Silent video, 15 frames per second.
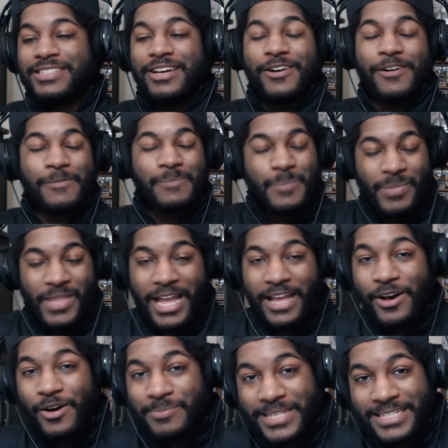So I
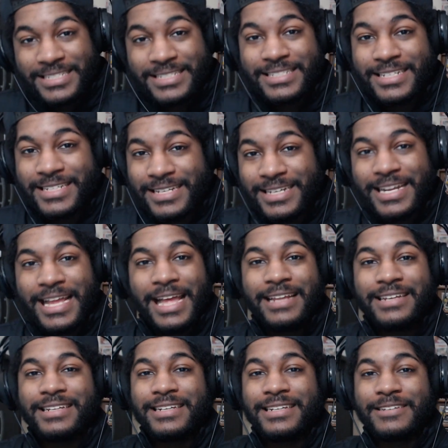hope this is a good
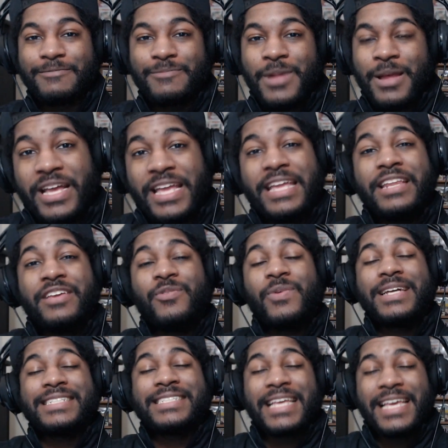ending. But
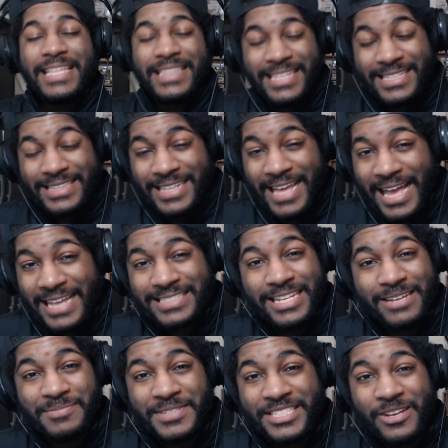anyways, in the last
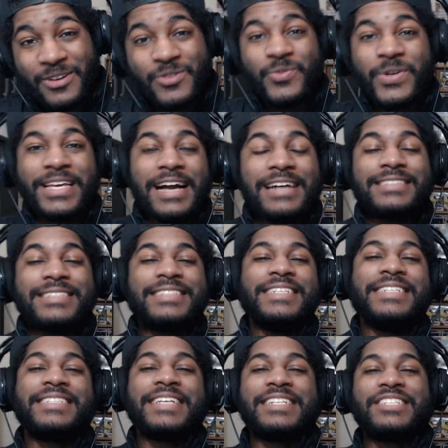episode, we got to
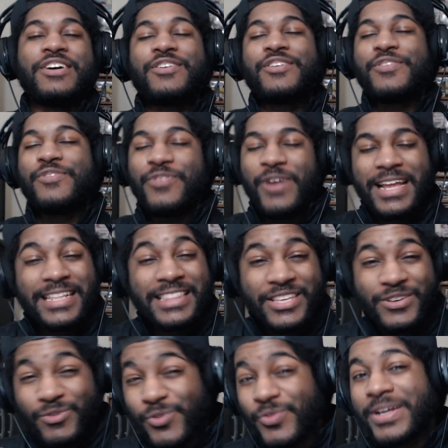see Satoko
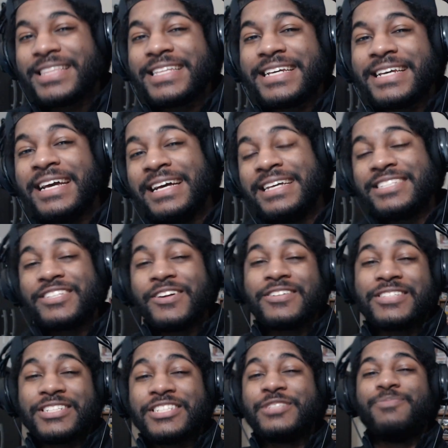finally really
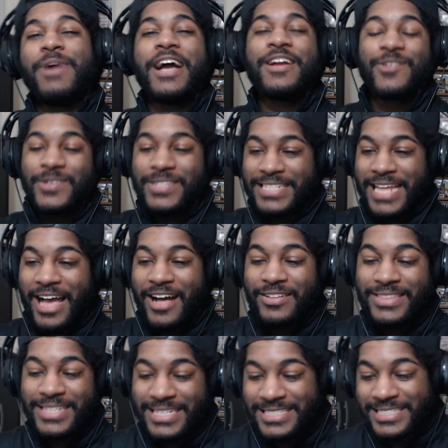start to spiral
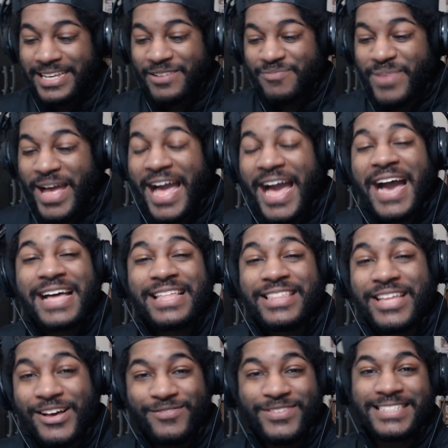down this like
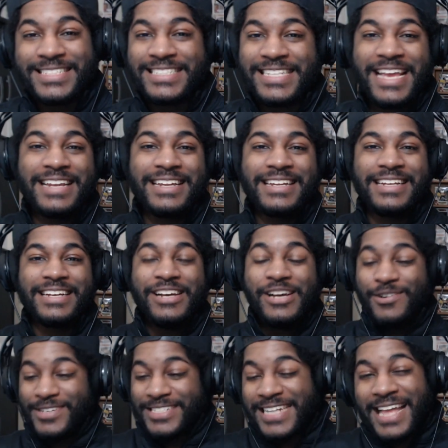path of insanity,
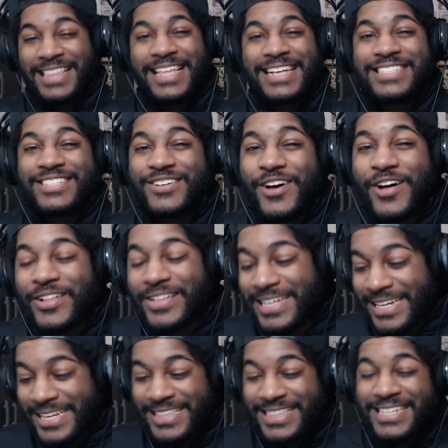which I like to call
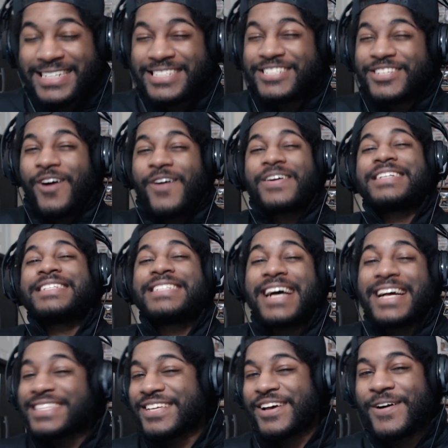the dark
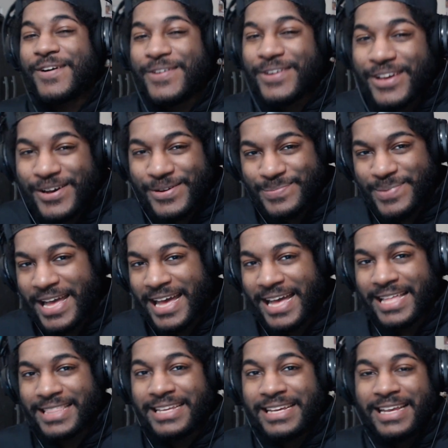Satoko
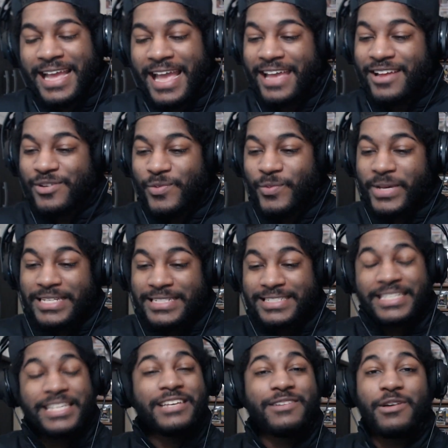path. And we
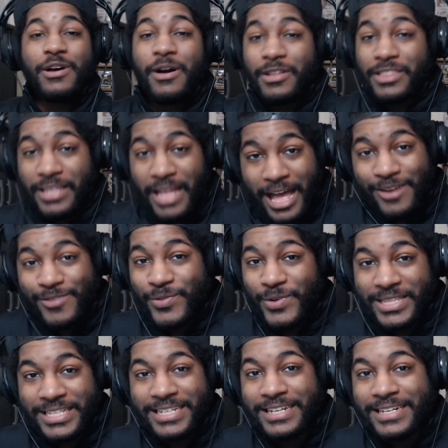see a lot of
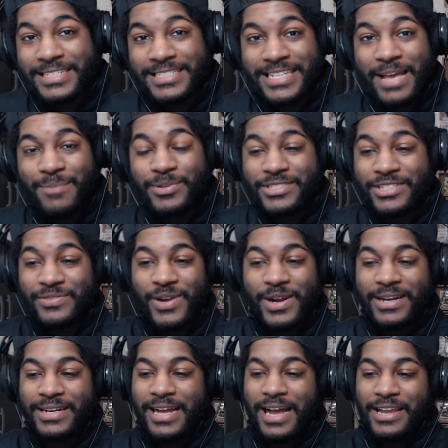really good examples of
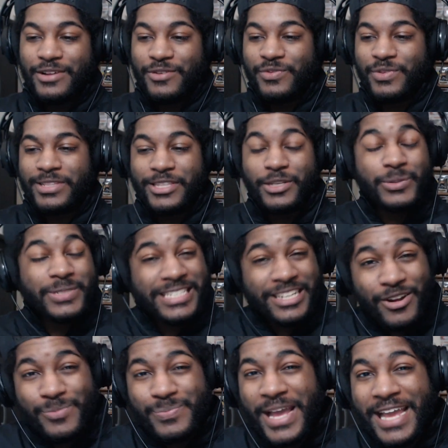her kind of losing
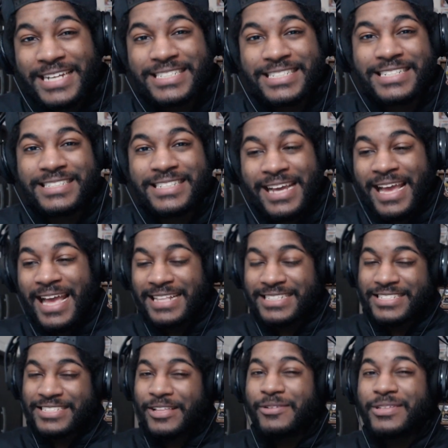her patience and
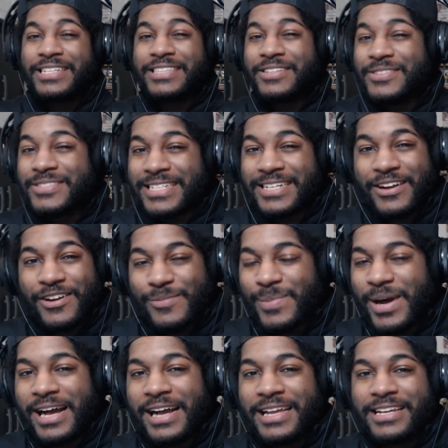slowly losing her
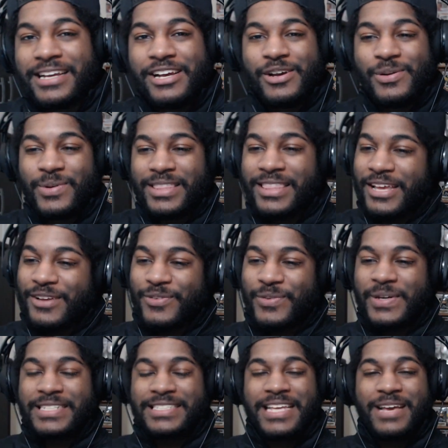mind with like,
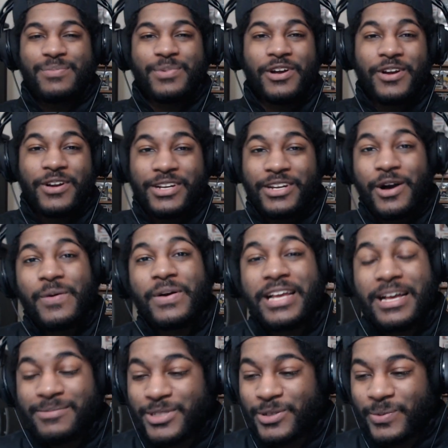for example, her going
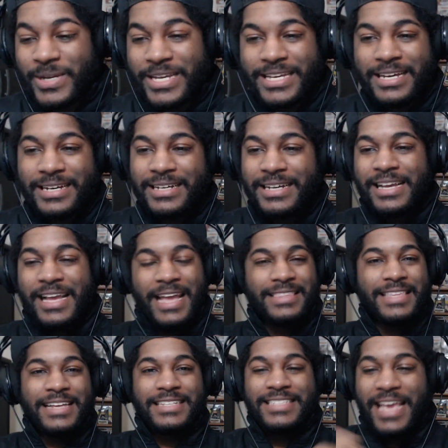up to Rika and
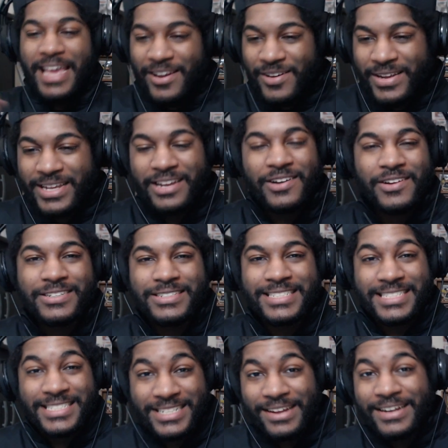like tearing her
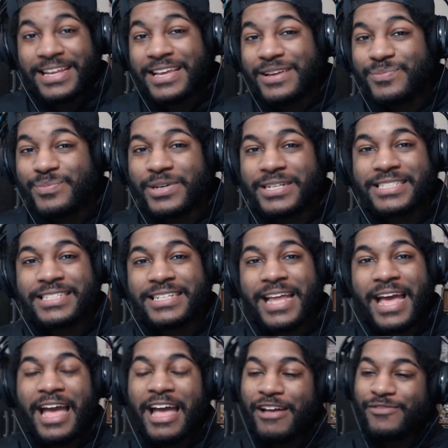studying books in
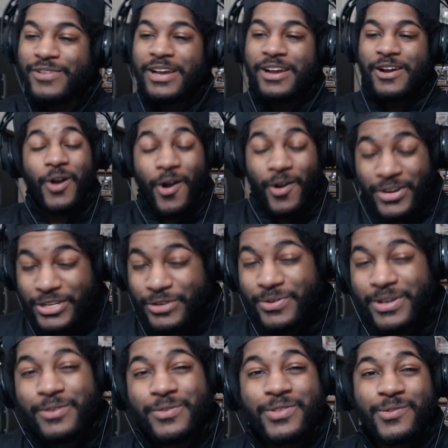half, her
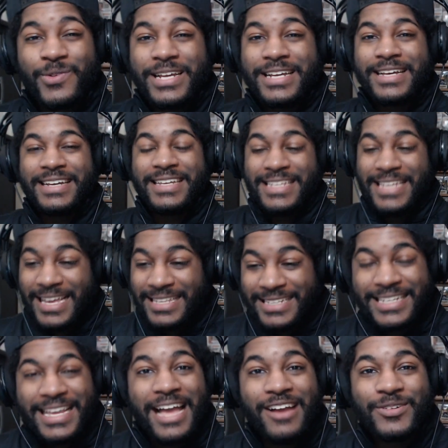arguing with Rika,
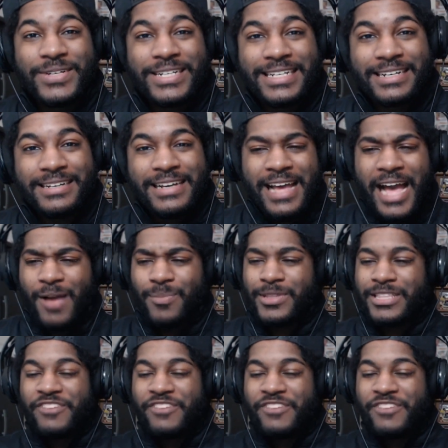yelling at Rika. I